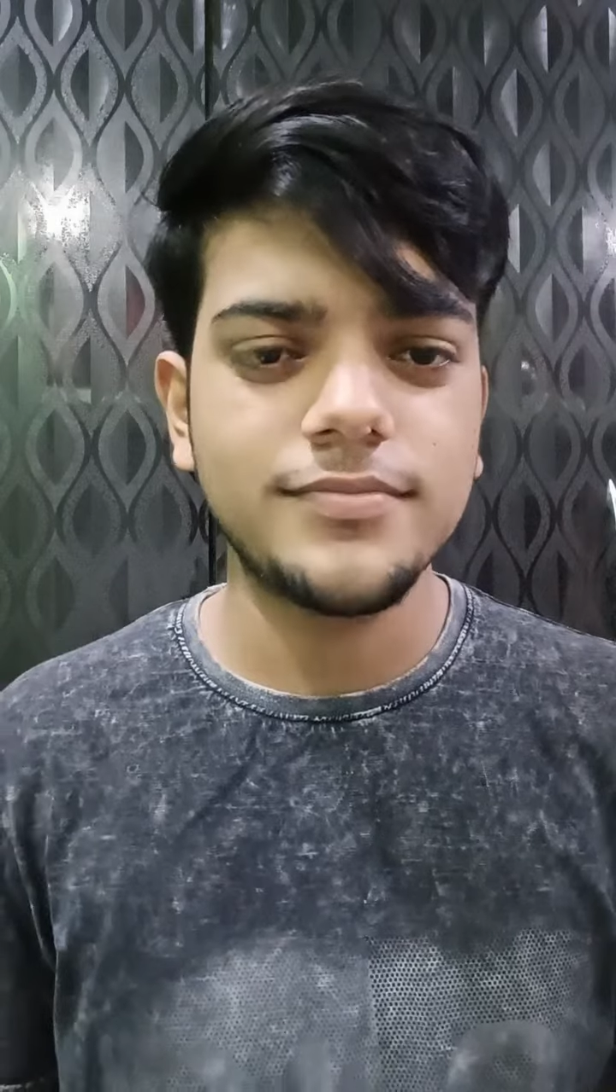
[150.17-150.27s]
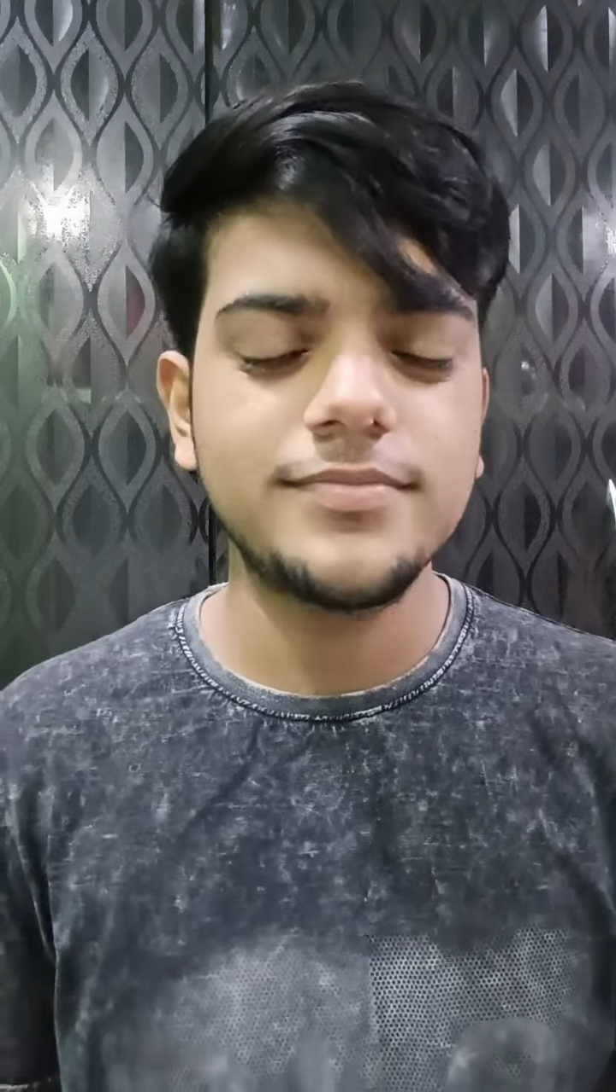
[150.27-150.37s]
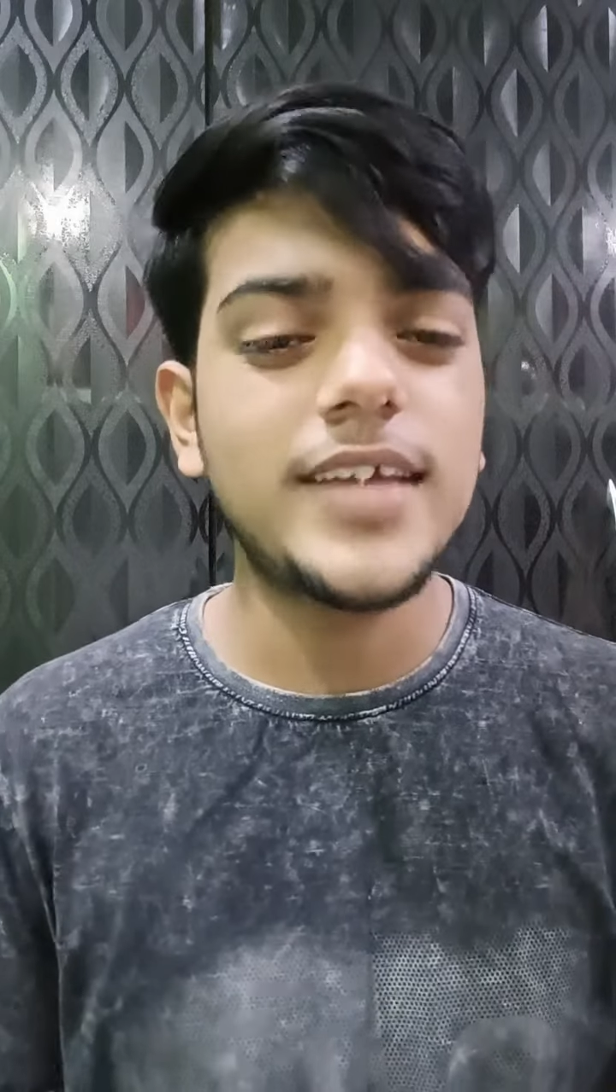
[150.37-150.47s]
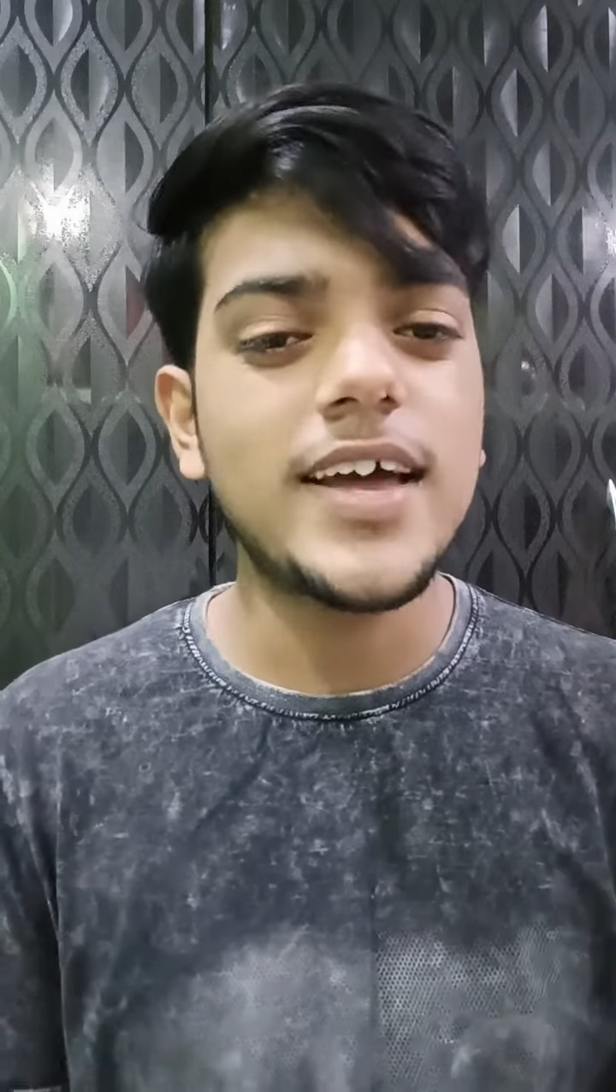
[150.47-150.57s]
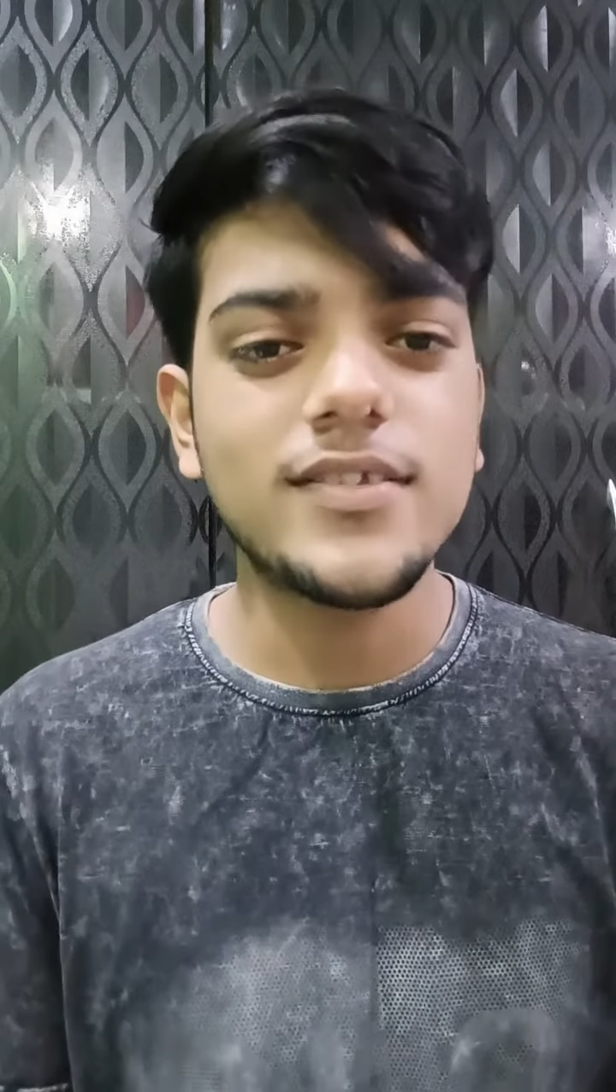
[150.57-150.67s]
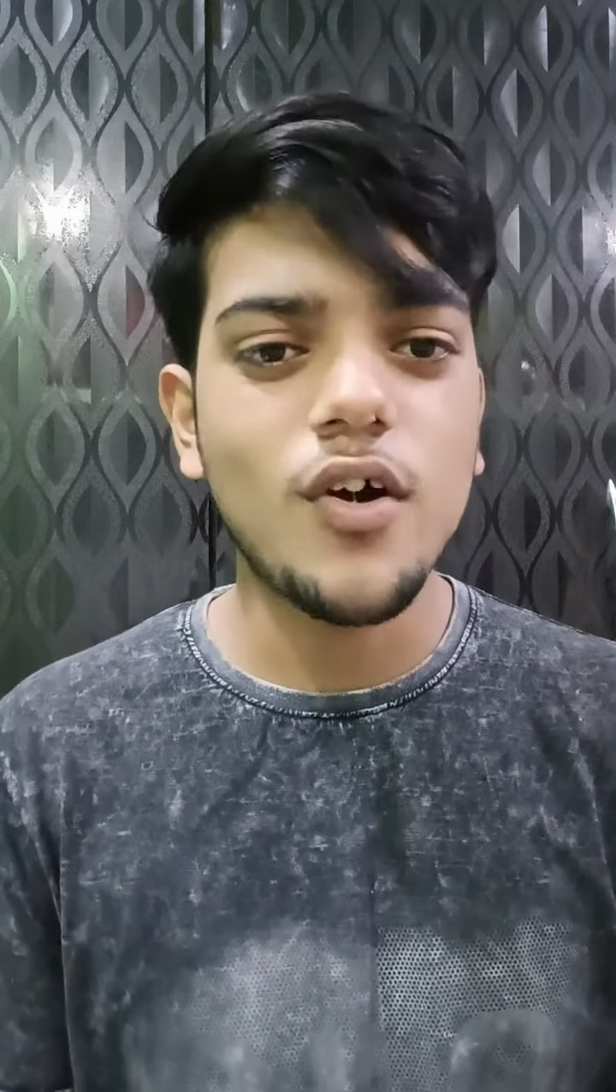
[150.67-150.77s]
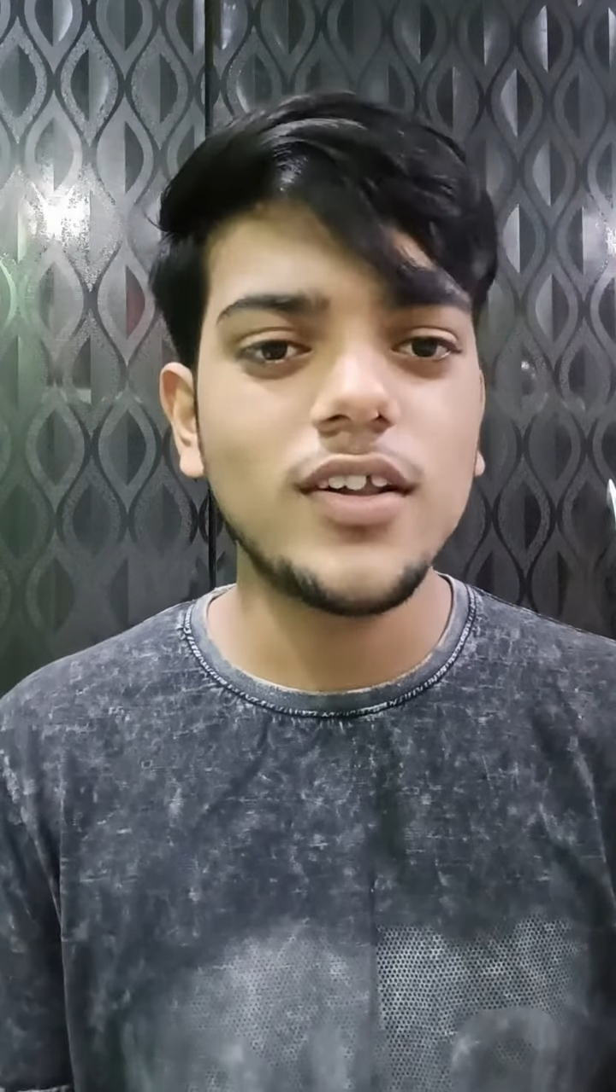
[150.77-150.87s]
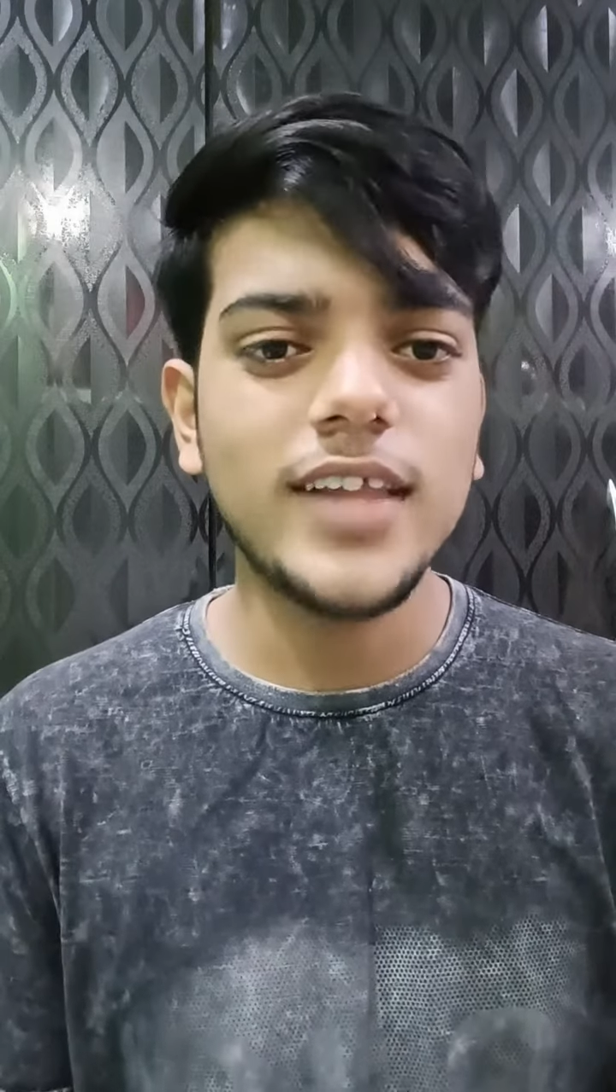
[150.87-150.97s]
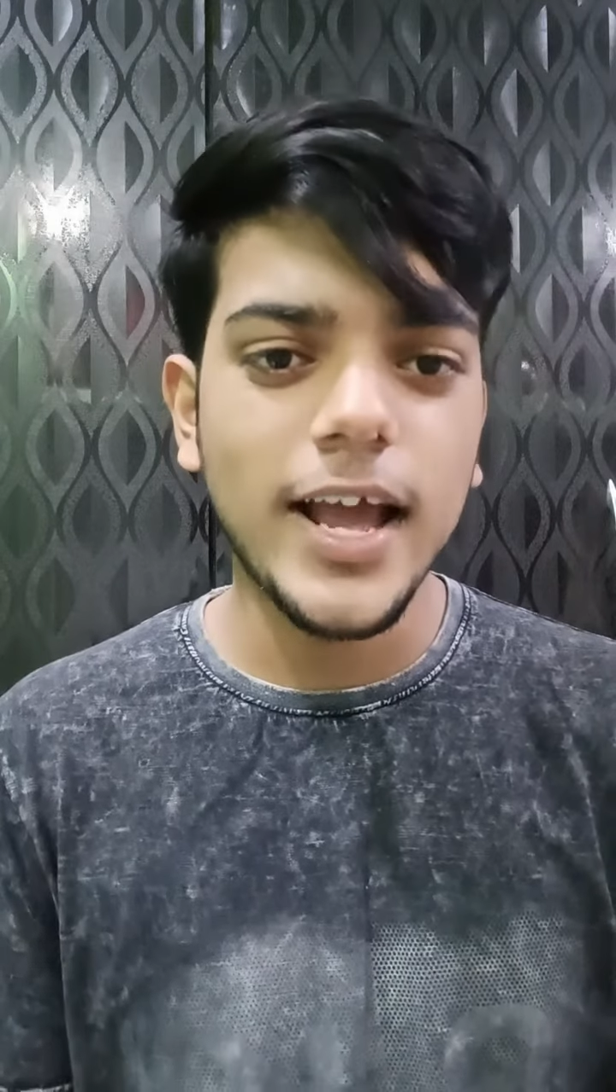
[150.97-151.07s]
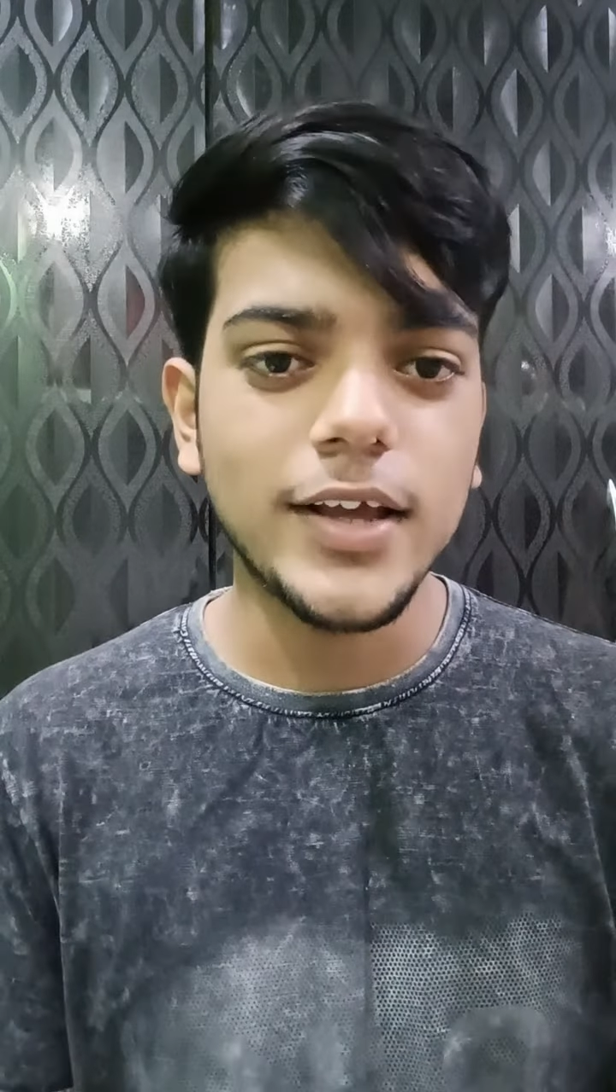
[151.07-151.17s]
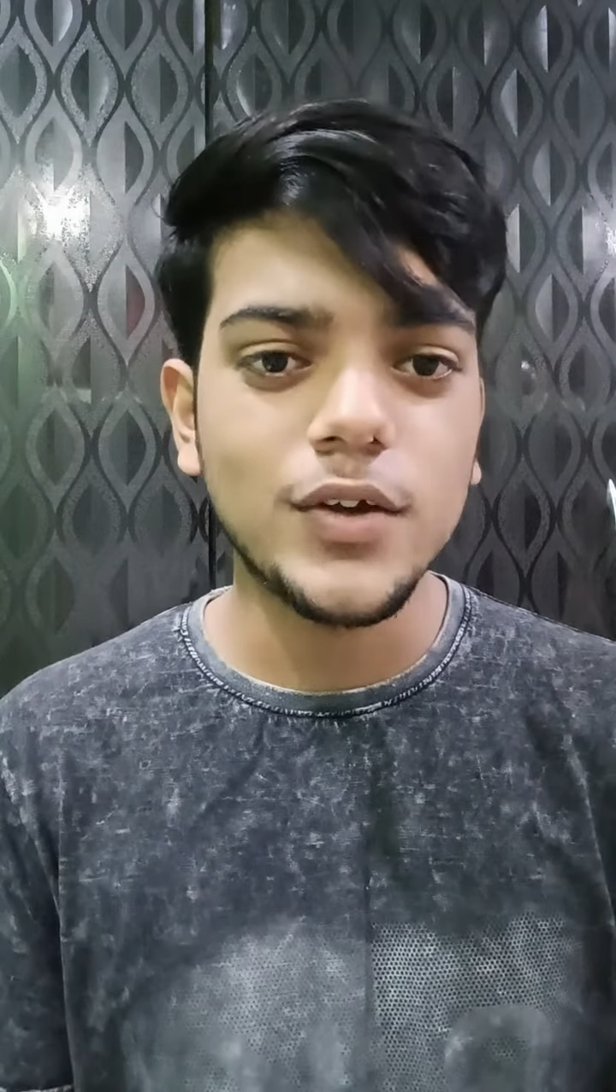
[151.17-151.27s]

That's all. Thank